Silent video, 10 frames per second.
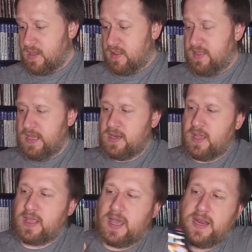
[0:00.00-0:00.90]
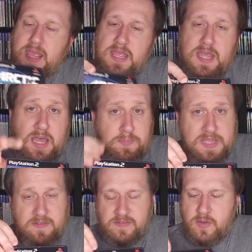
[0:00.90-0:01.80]
Then, got a
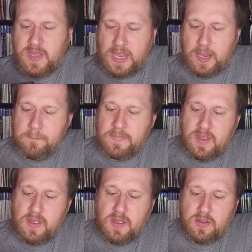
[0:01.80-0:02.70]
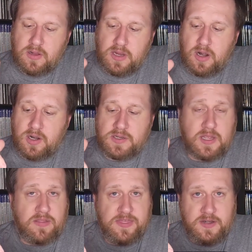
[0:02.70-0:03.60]
PS2 game called
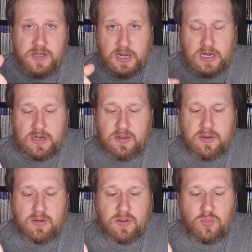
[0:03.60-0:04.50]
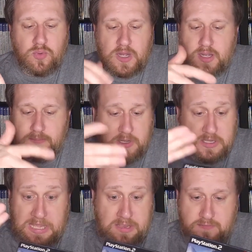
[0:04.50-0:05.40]
Arctic Thunder,
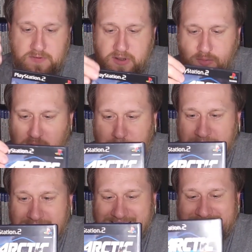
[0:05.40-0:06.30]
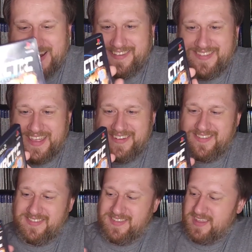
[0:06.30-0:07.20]
again, for a whopping 99
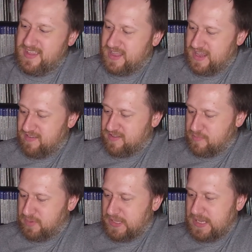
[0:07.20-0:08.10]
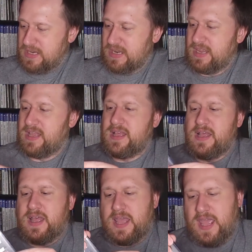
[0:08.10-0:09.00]
cents. It is complete.
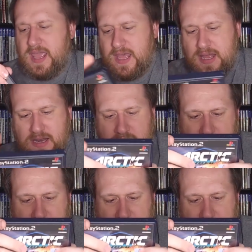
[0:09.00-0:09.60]
And